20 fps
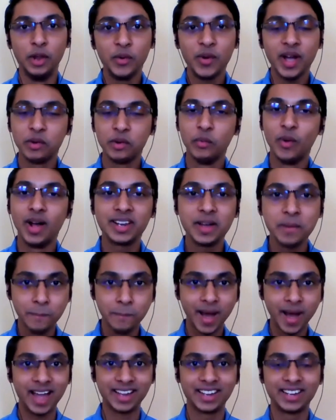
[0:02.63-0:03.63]
Hello and
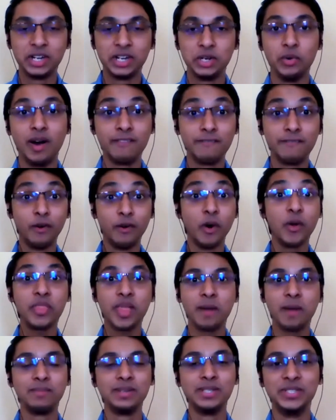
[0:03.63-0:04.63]
welcome back to our
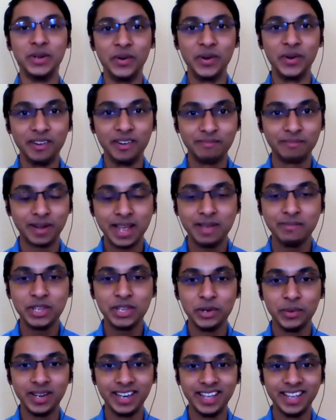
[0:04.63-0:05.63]
fourth episode of
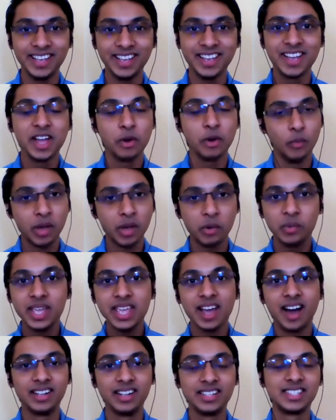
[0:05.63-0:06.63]
Prime Q&A, where
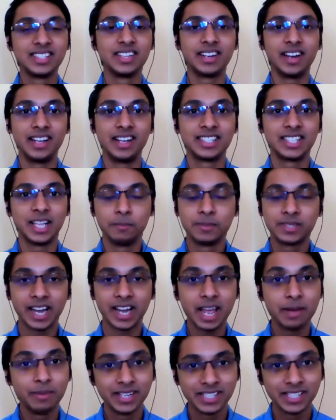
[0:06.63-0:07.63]
we answer our
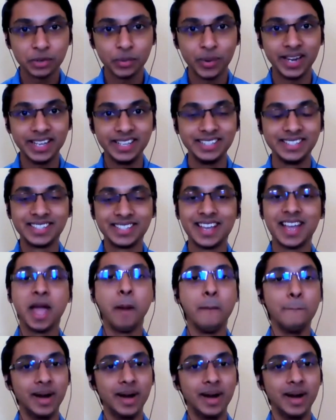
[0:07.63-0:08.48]
subscribers' queries.